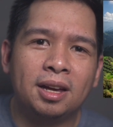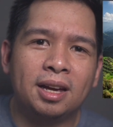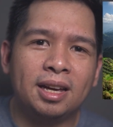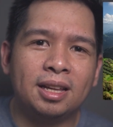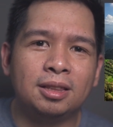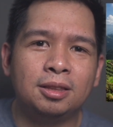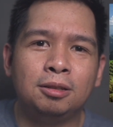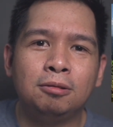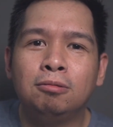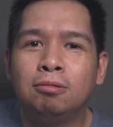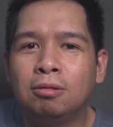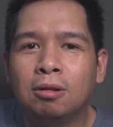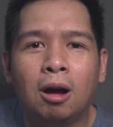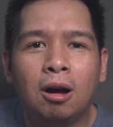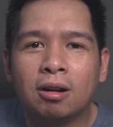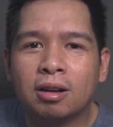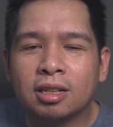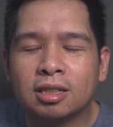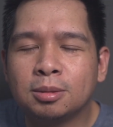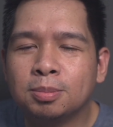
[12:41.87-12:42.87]
and do
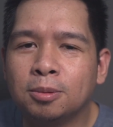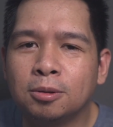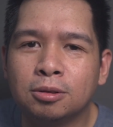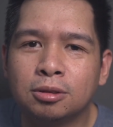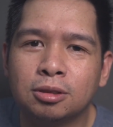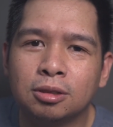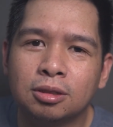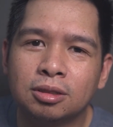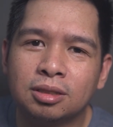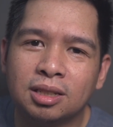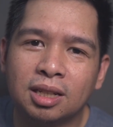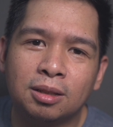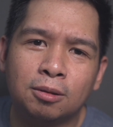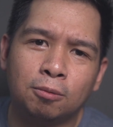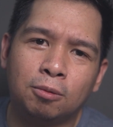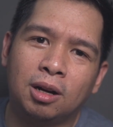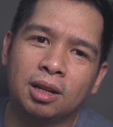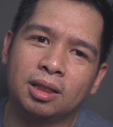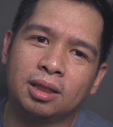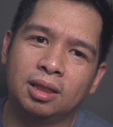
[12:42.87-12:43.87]
long exposures
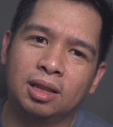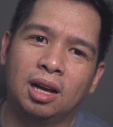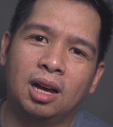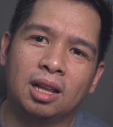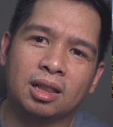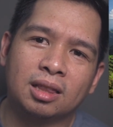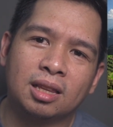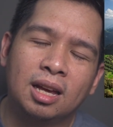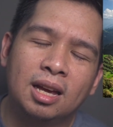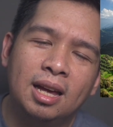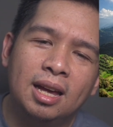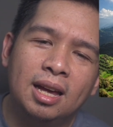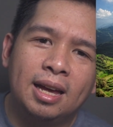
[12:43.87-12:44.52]
and whatnot.